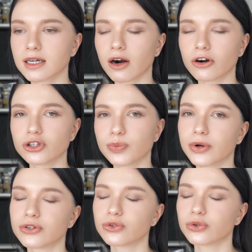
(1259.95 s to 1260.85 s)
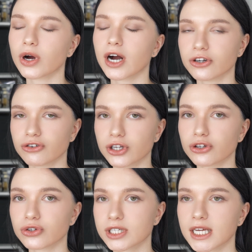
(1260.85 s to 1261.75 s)
are supposed to hydrate
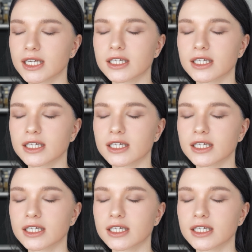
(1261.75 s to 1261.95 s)
your skin